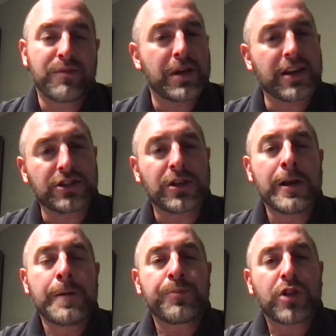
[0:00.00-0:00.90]
because
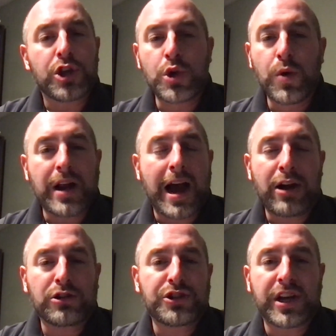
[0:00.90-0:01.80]
you and I
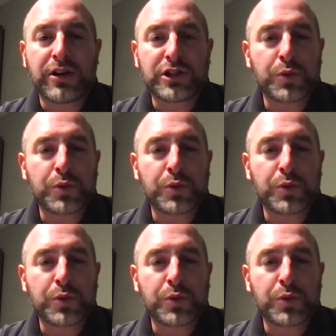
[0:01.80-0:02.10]
are sinners.